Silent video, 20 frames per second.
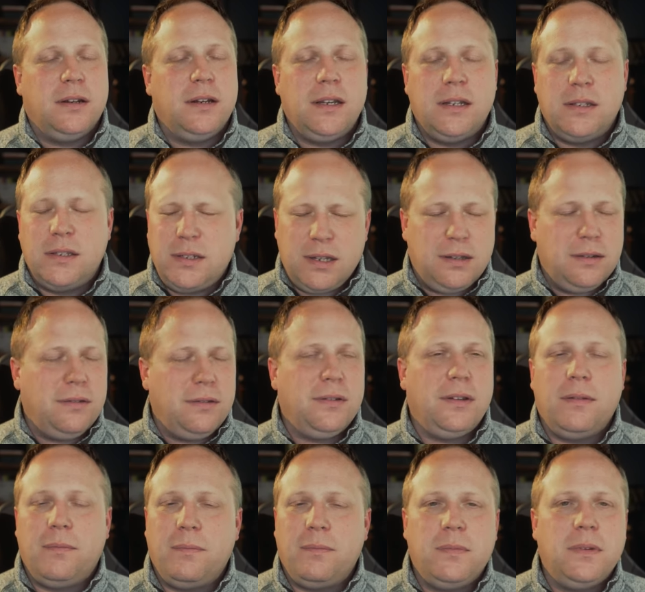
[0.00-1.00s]
It's
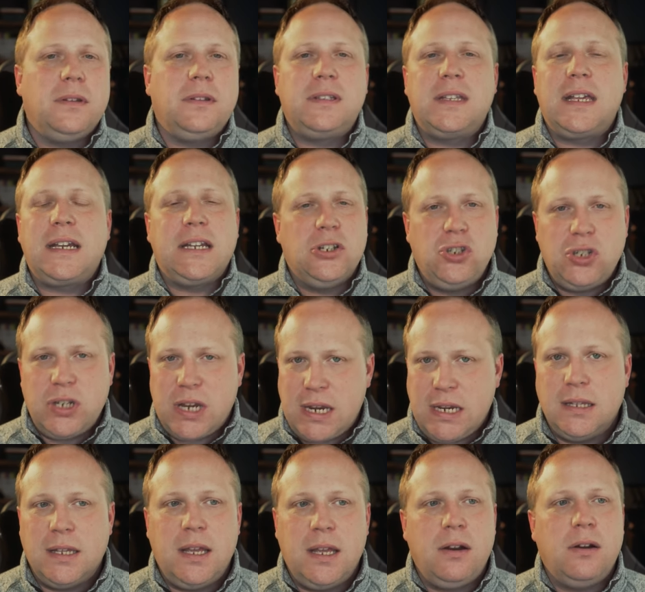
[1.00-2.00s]
like a
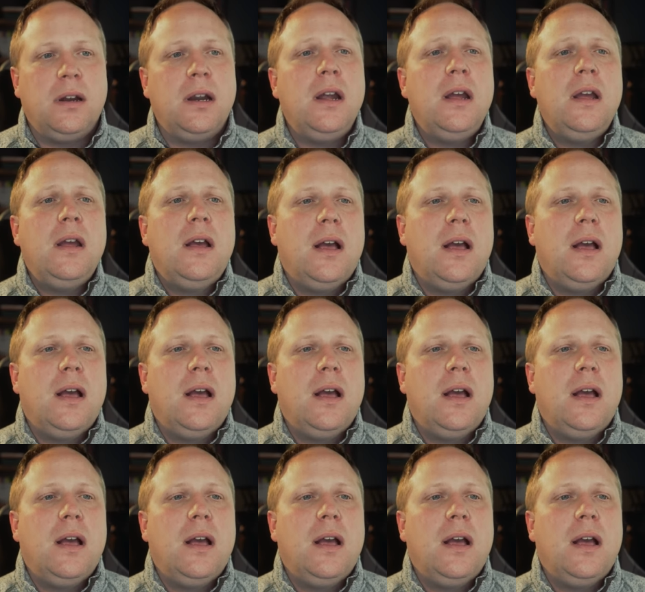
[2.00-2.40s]
chain letter.